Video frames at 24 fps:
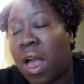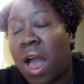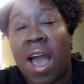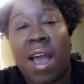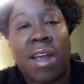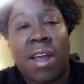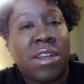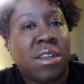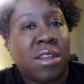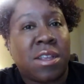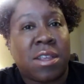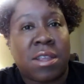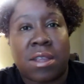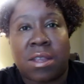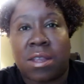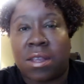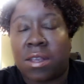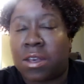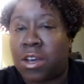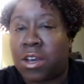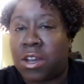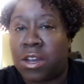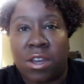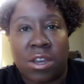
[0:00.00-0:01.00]
I
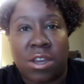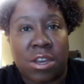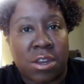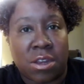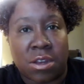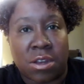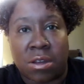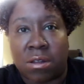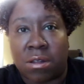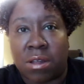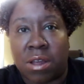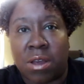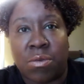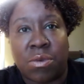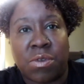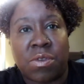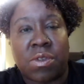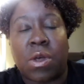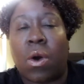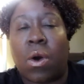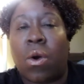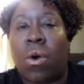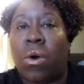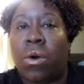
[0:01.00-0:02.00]
just couldn't deal. It
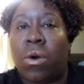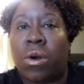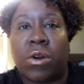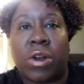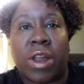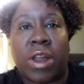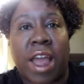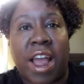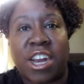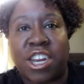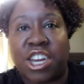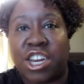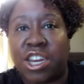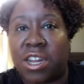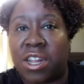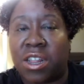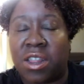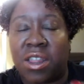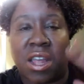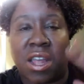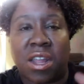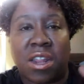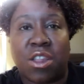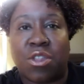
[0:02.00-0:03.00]
was the whole
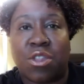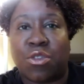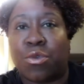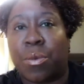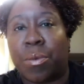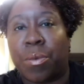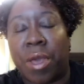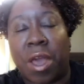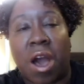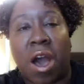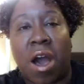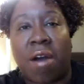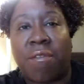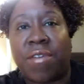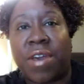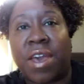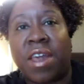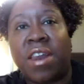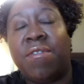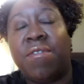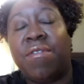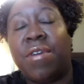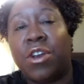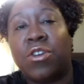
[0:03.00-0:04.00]
Kardashian thing that threw me off.
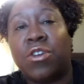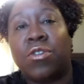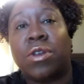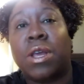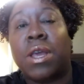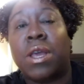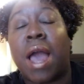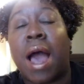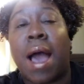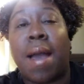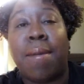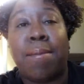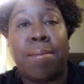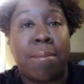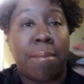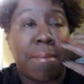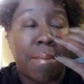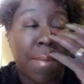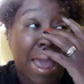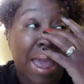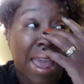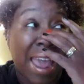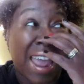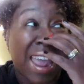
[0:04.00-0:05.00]
And eventually I
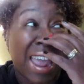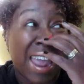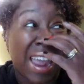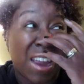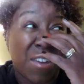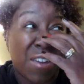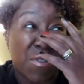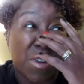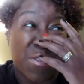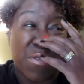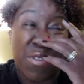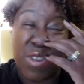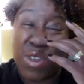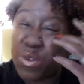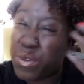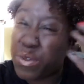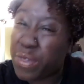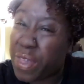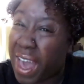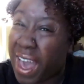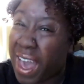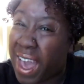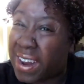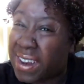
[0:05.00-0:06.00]
may
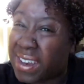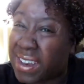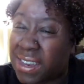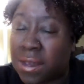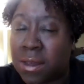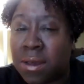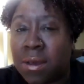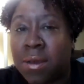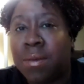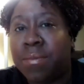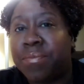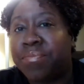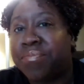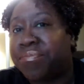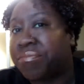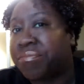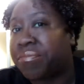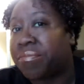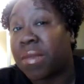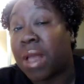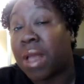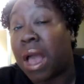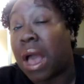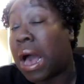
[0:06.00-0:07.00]
review that.
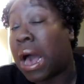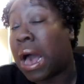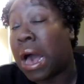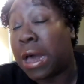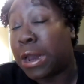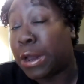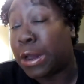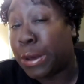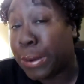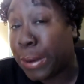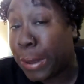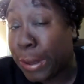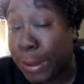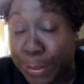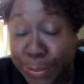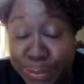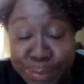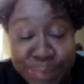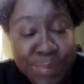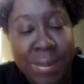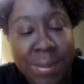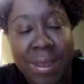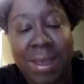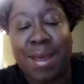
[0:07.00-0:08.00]
I don't know.
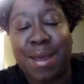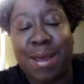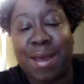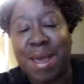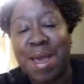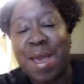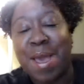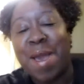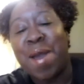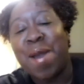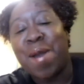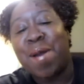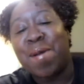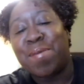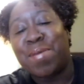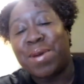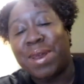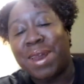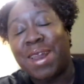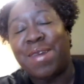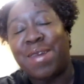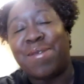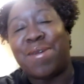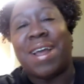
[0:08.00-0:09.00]

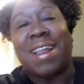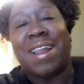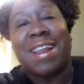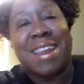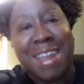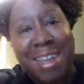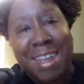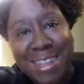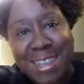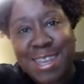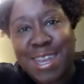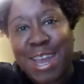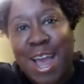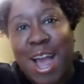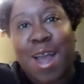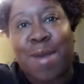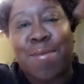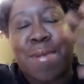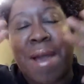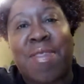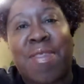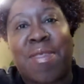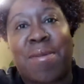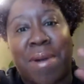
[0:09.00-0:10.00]
But anyway, let's talk
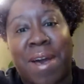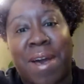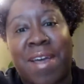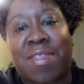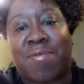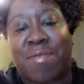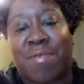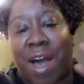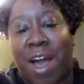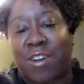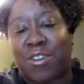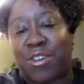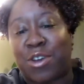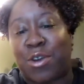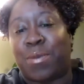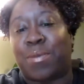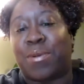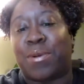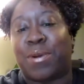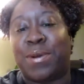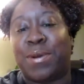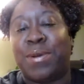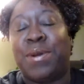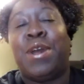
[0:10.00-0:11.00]
about the month of
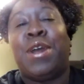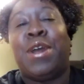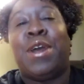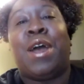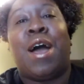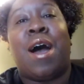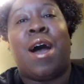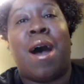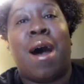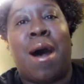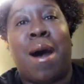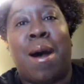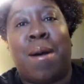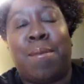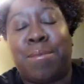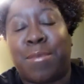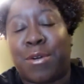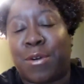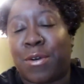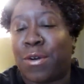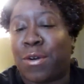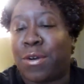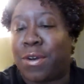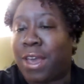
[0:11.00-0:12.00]
October
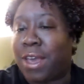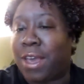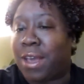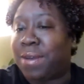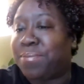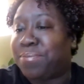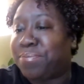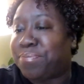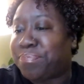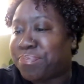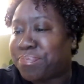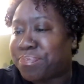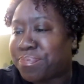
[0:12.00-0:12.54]
curl kit.